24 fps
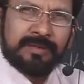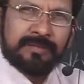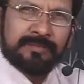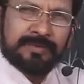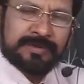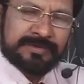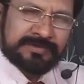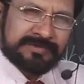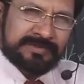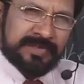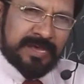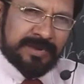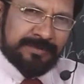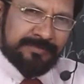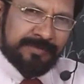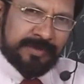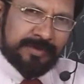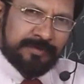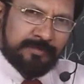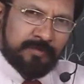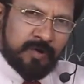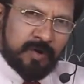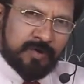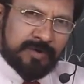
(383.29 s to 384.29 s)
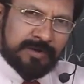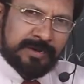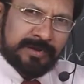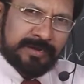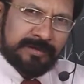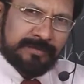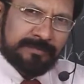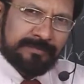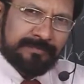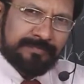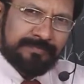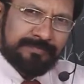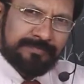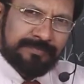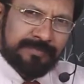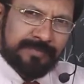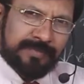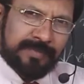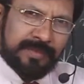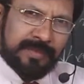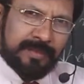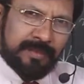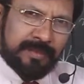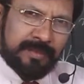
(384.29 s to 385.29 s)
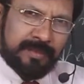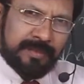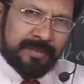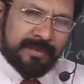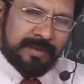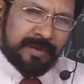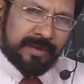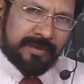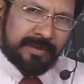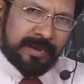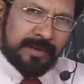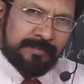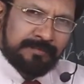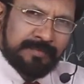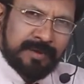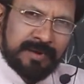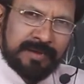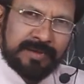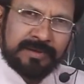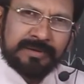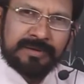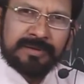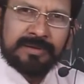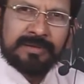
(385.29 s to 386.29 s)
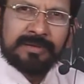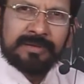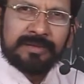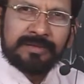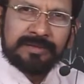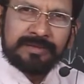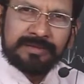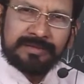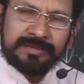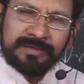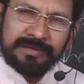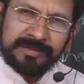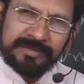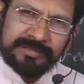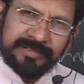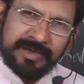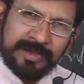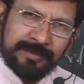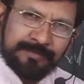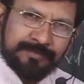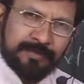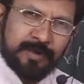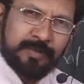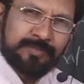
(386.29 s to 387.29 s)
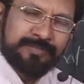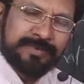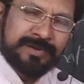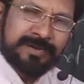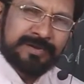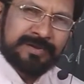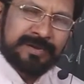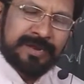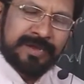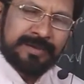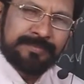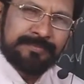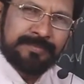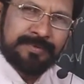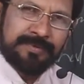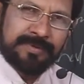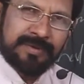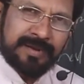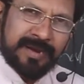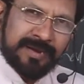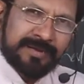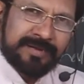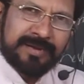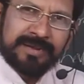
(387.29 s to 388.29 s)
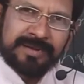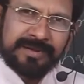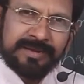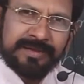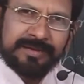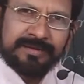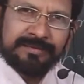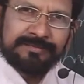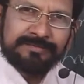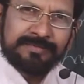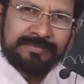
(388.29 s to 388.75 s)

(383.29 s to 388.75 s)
For serving water, a tumbler is the appropriate type container.